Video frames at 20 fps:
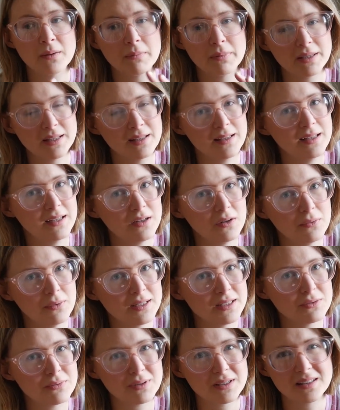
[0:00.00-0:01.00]
But the little
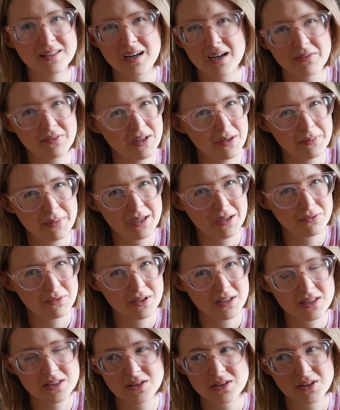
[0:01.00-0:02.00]
ones with not very many
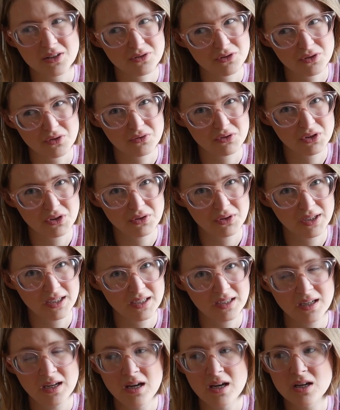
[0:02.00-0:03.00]
roots, those don't do good.